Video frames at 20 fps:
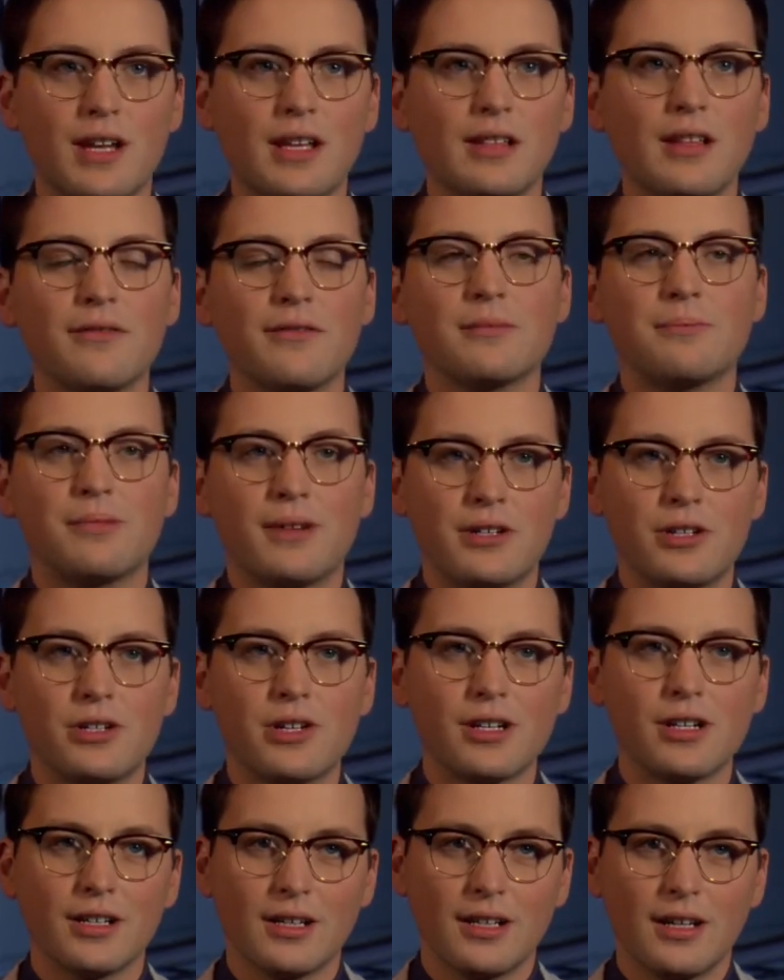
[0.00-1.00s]
I love the
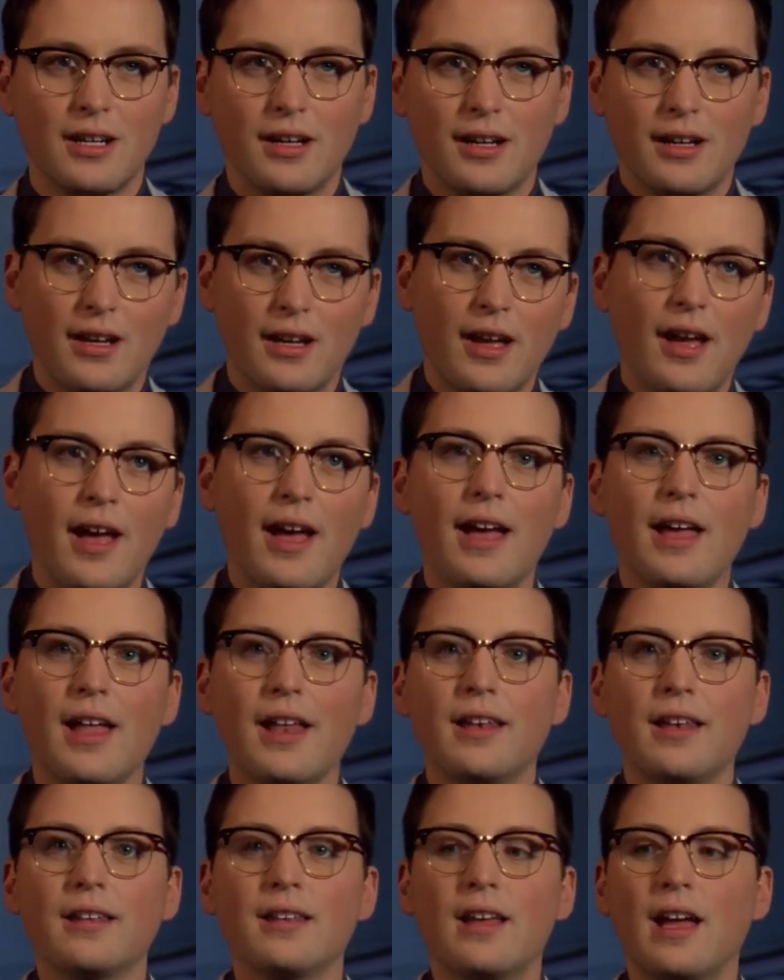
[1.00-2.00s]
pressure
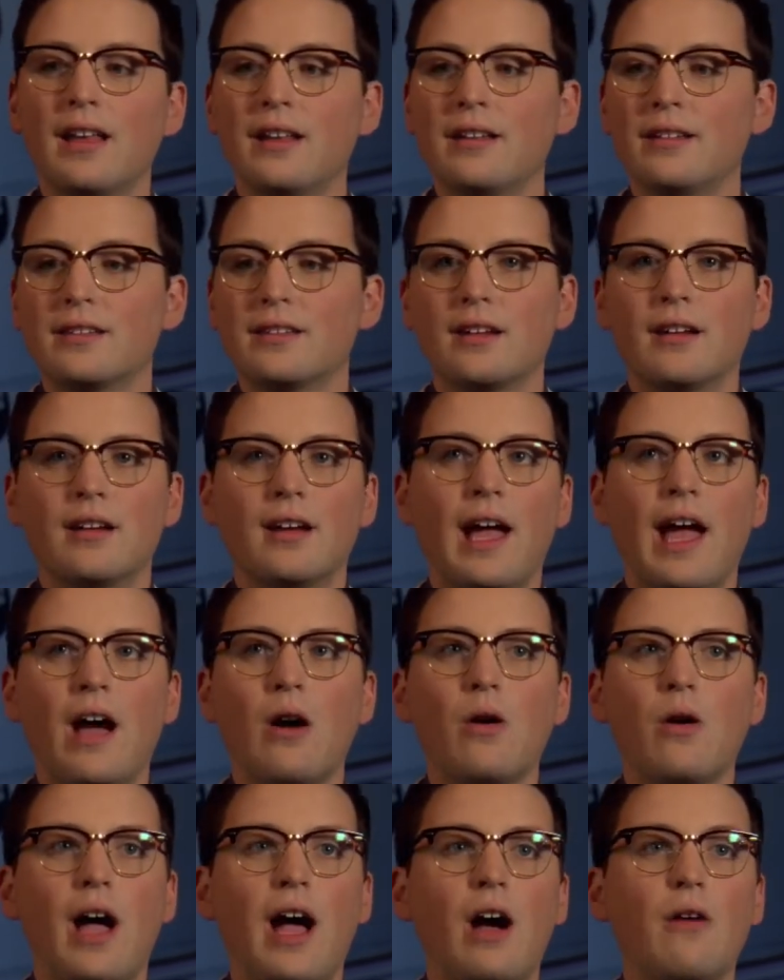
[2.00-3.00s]
and
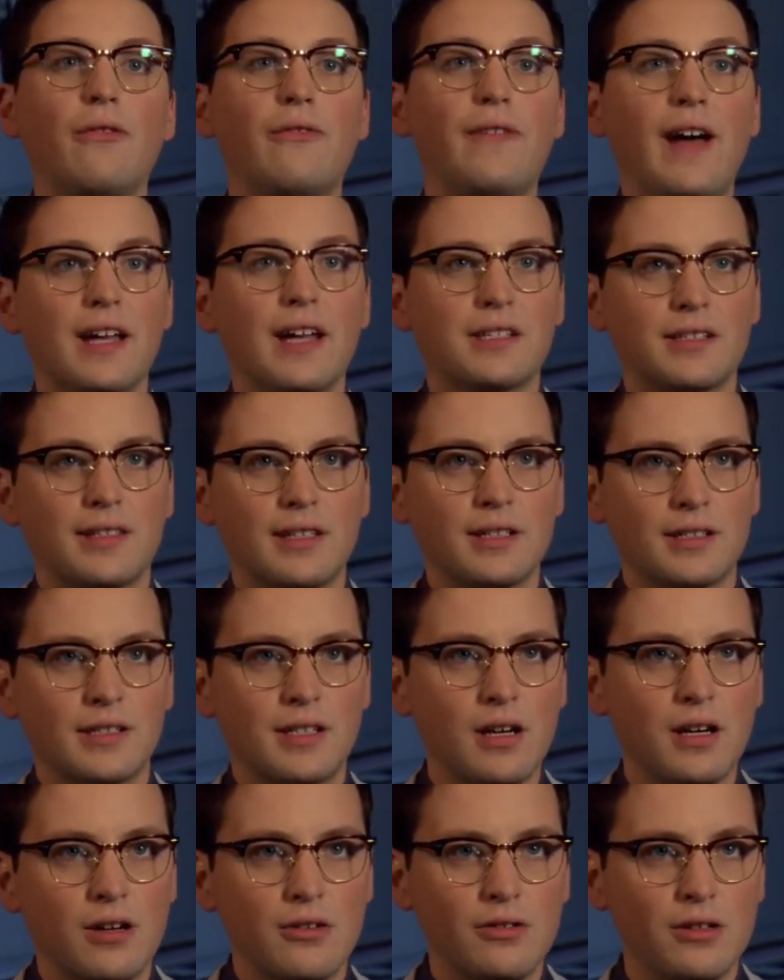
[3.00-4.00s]
how fast things
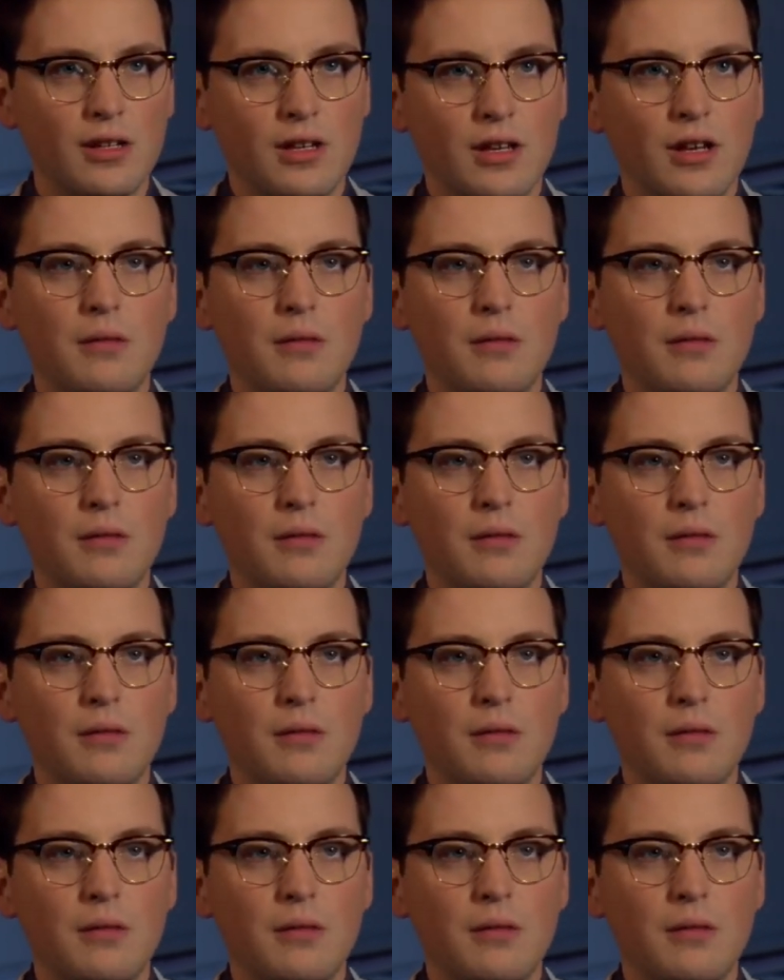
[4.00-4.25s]
go,